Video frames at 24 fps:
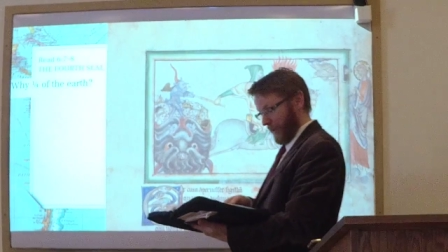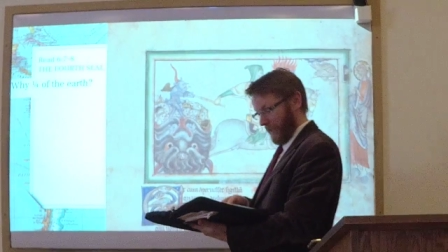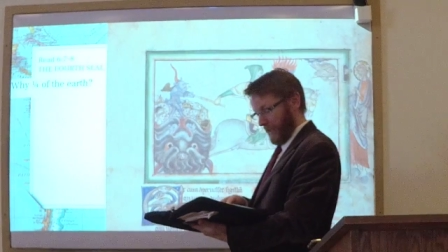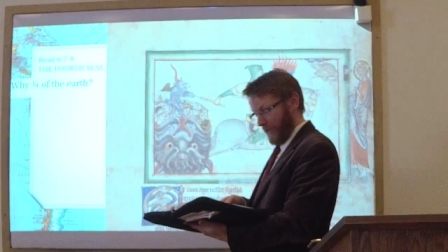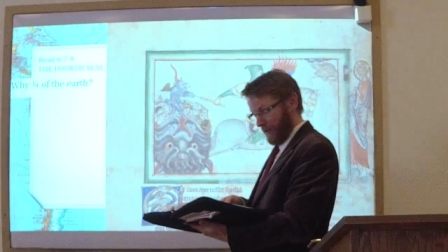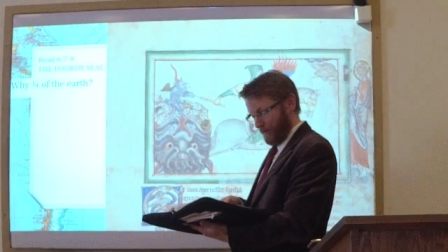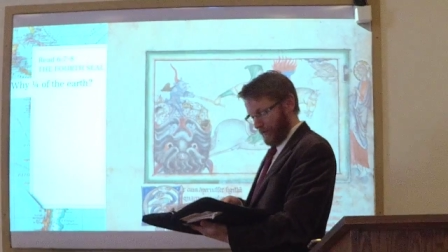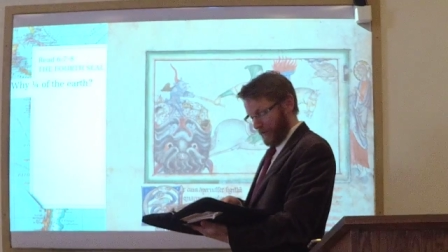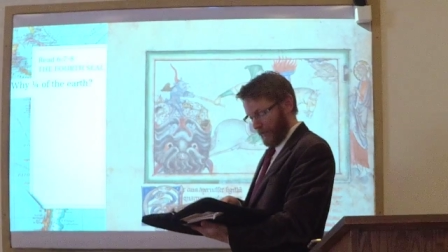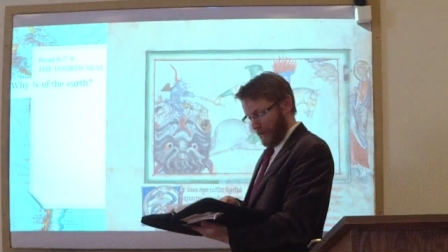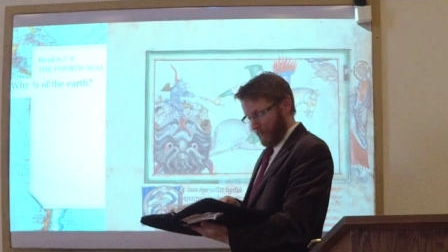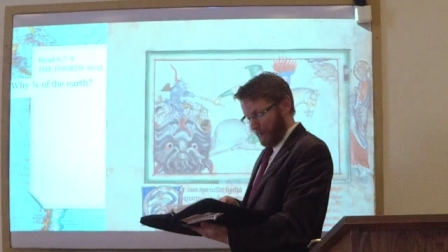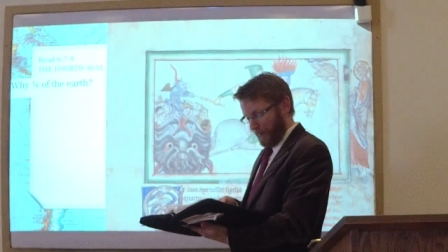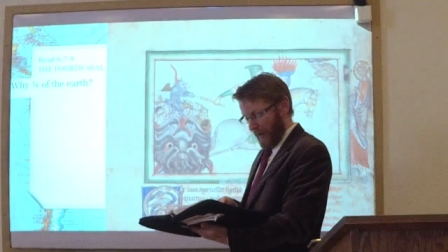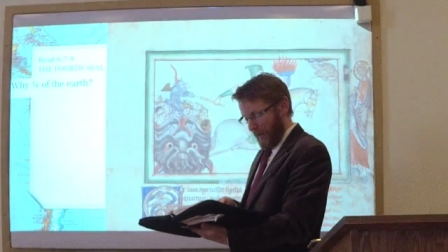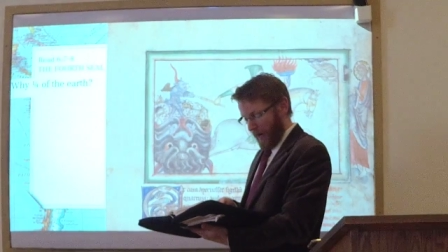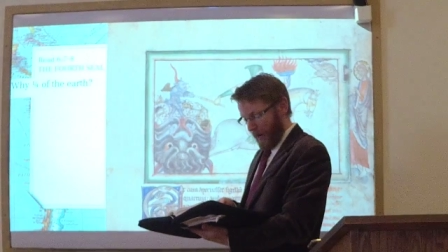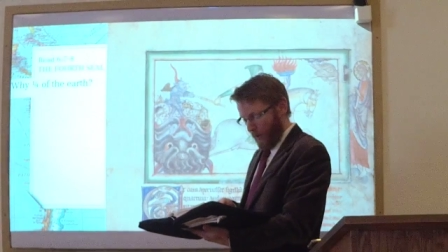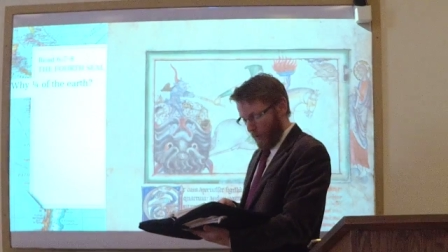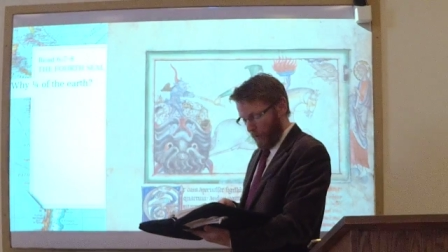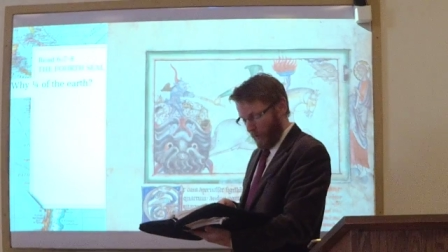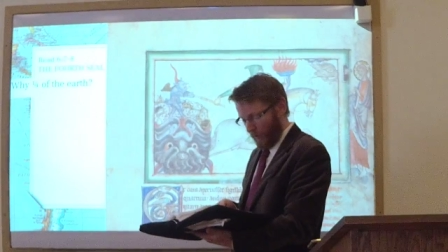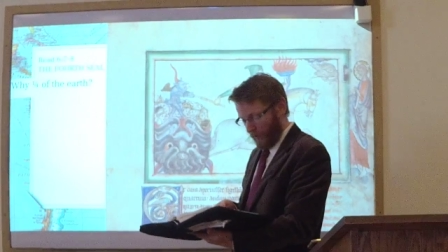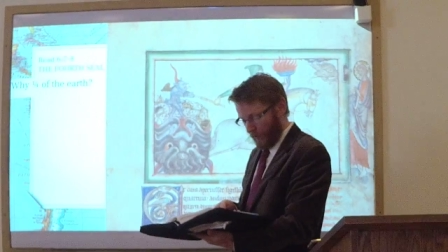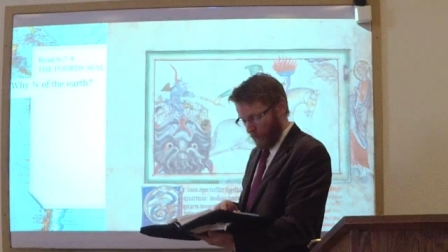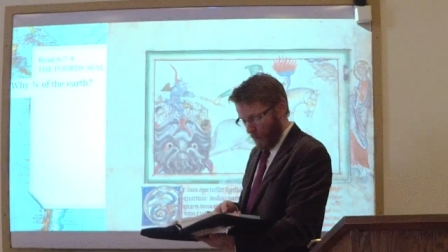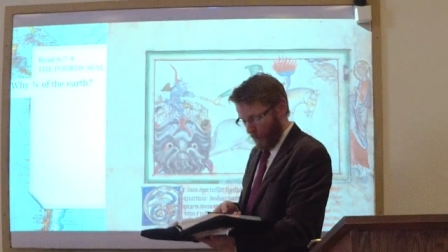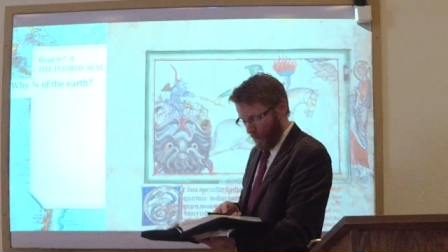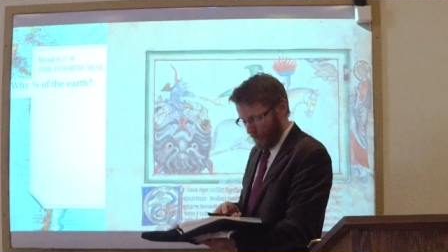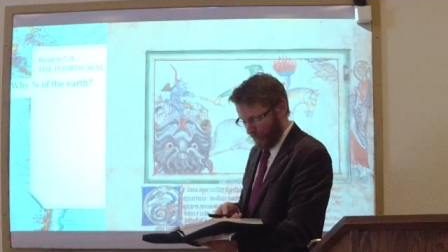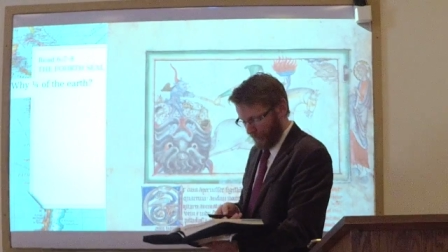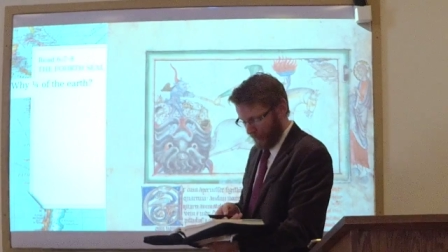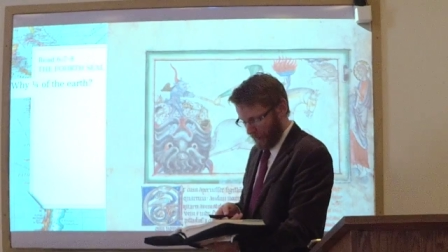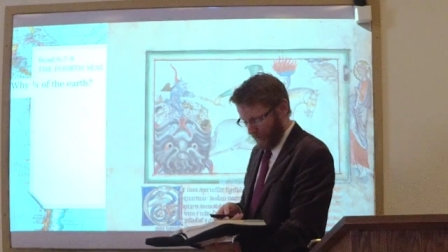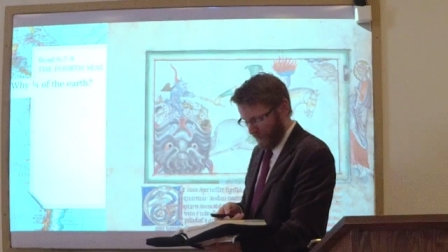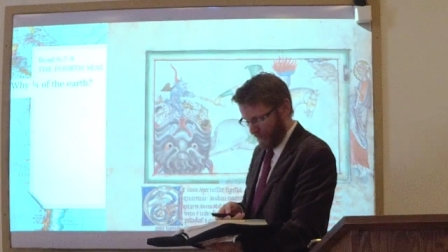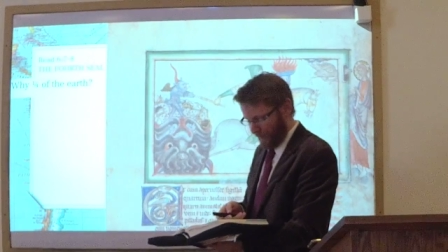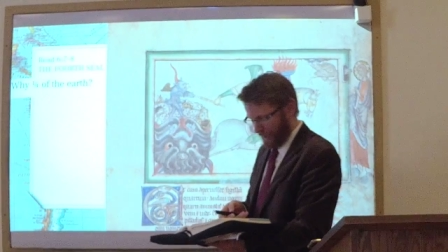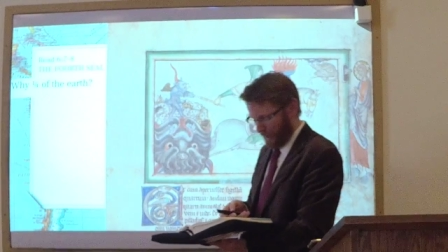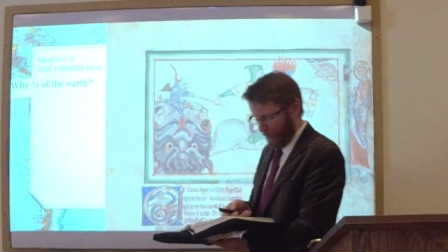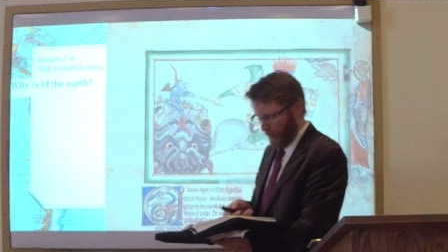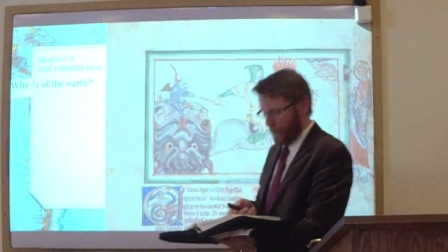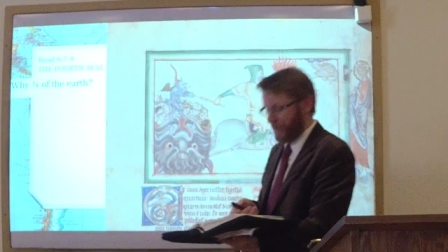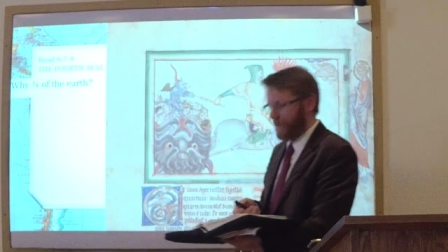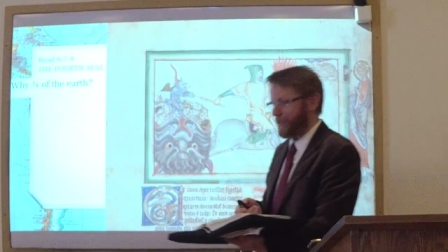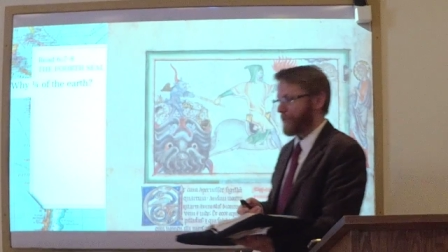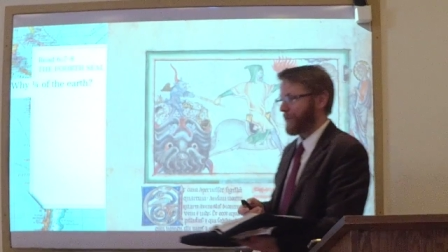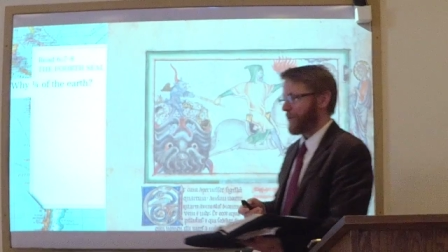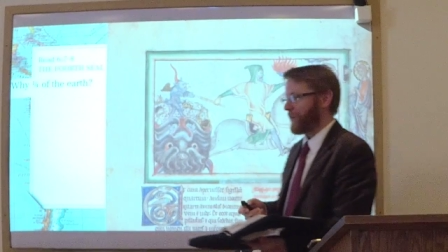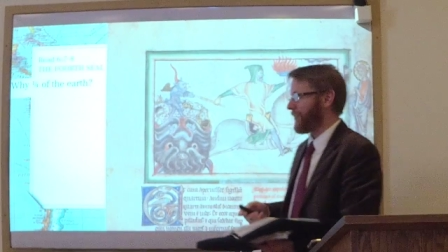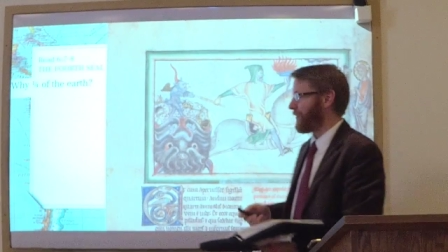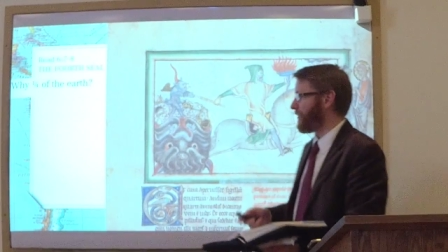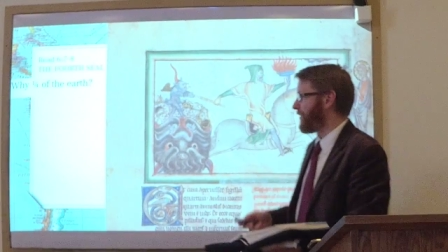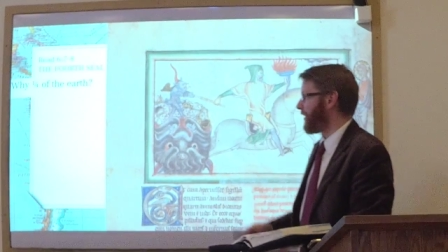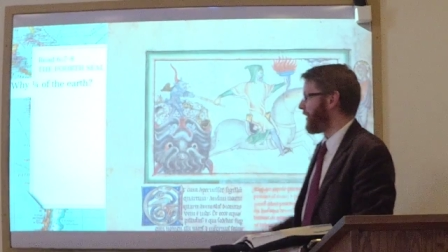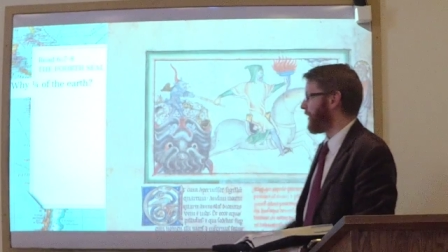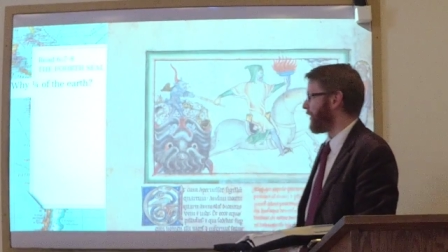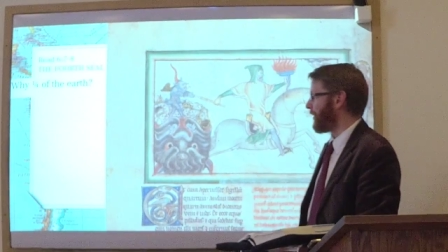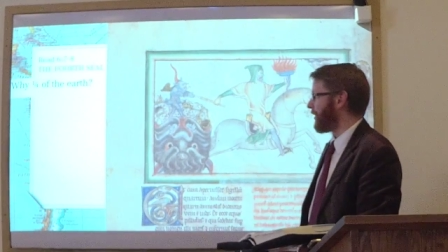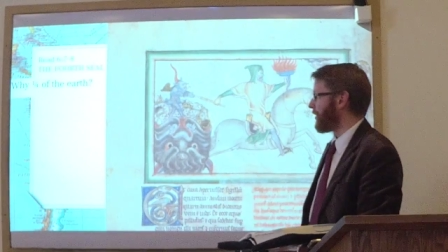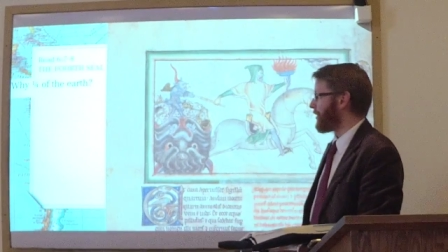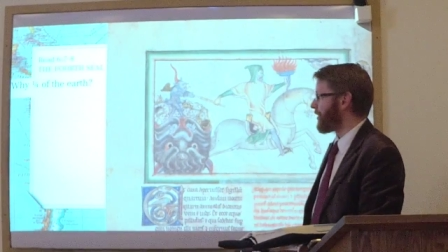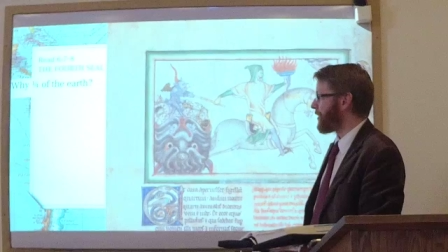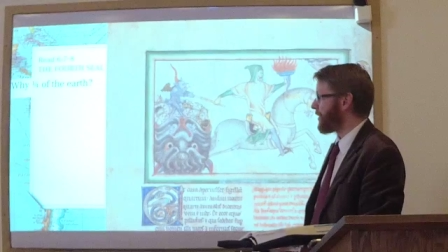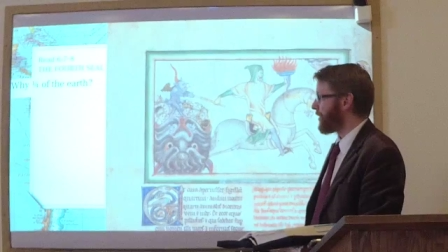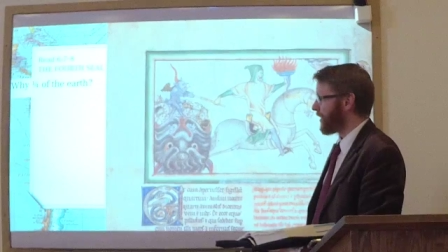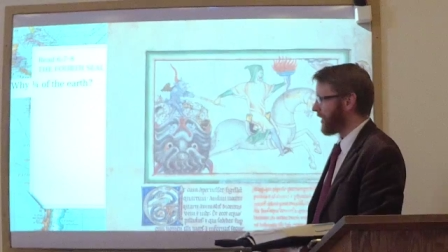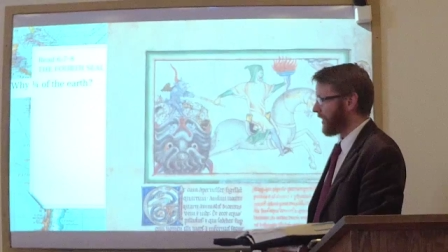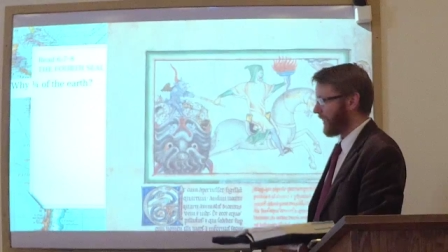given power over a fourth of the earth